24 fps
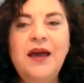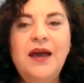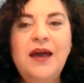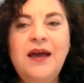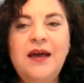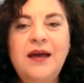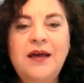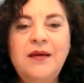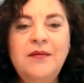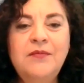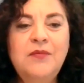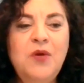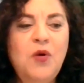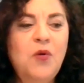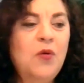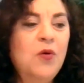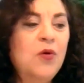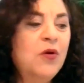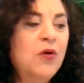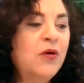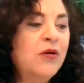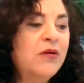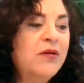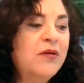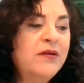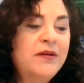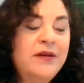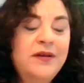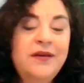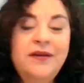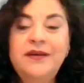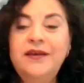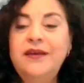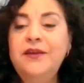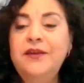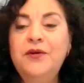Or,
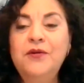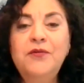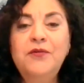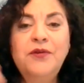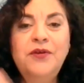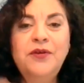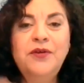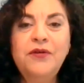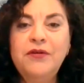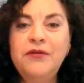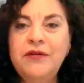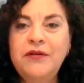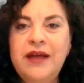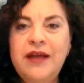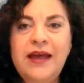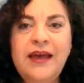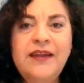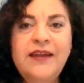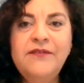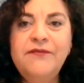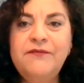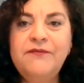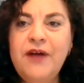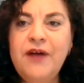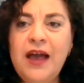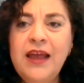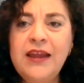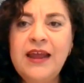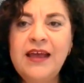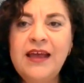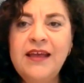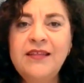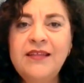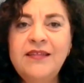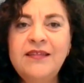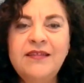your head of
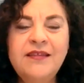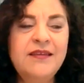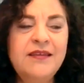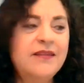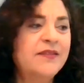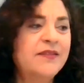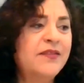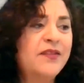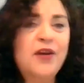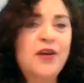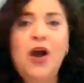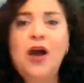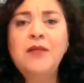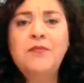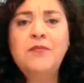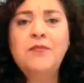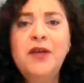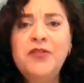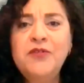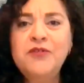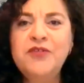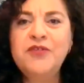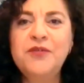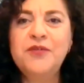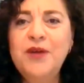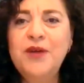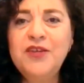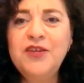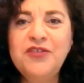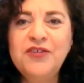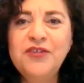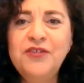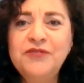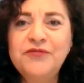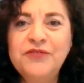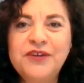finance is the godmother to my
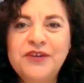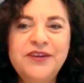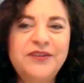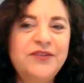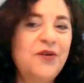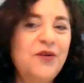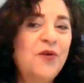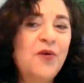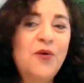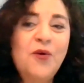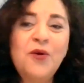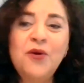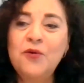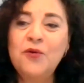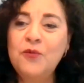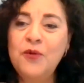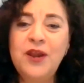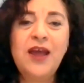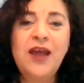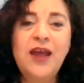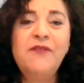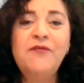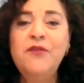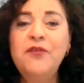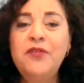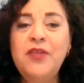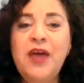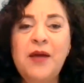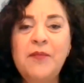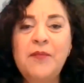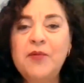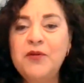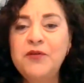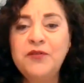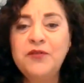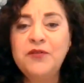children, or whatever
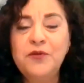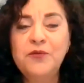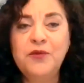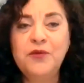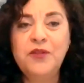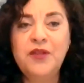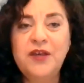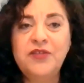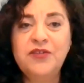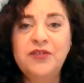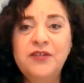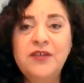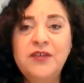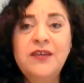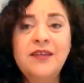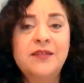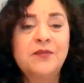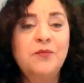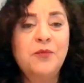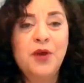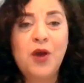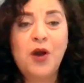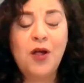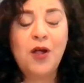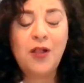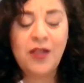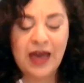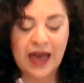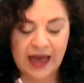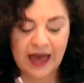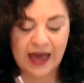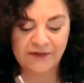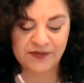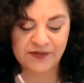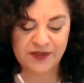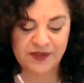that personal relation is. We all
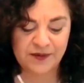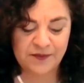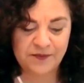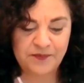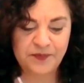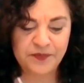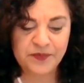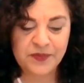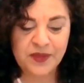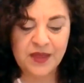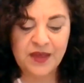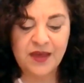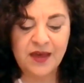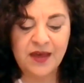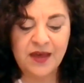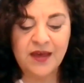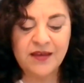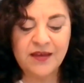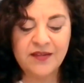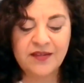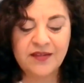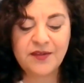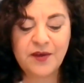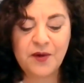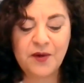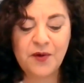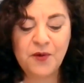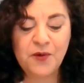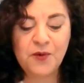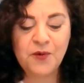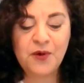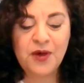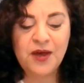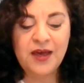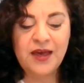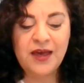have them.
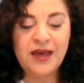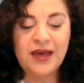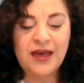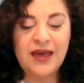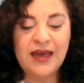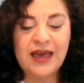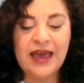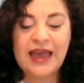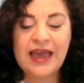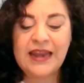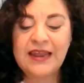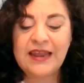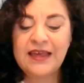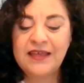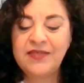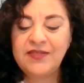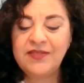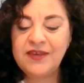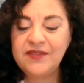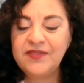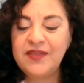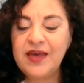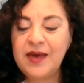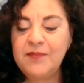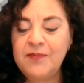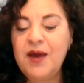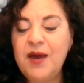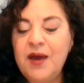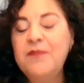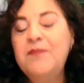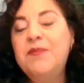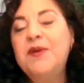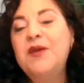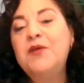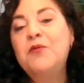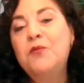So anything that
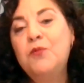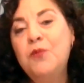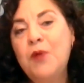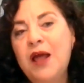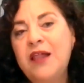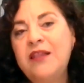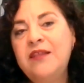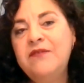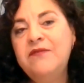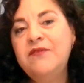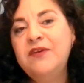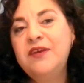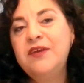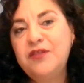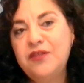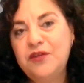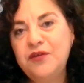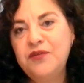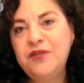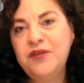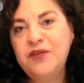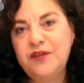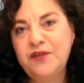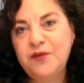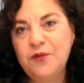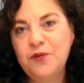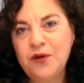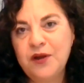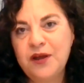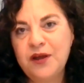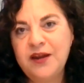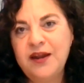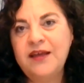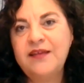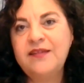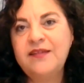might be relevant to this
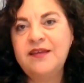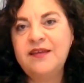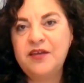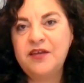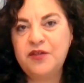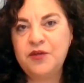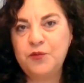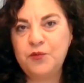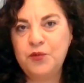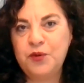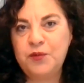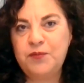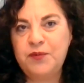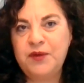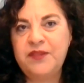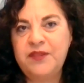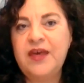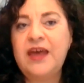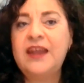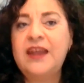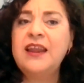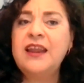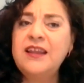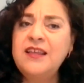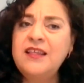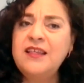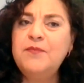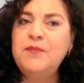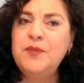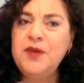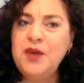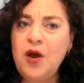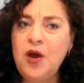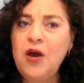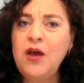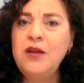organization would be that. And it's
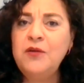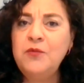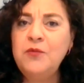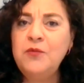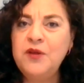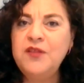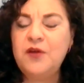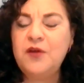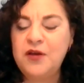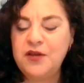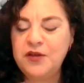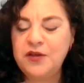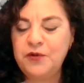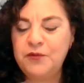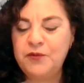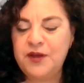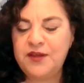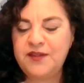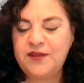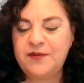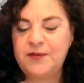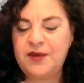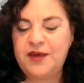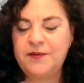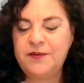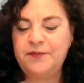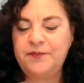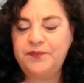beyond what's on your resume.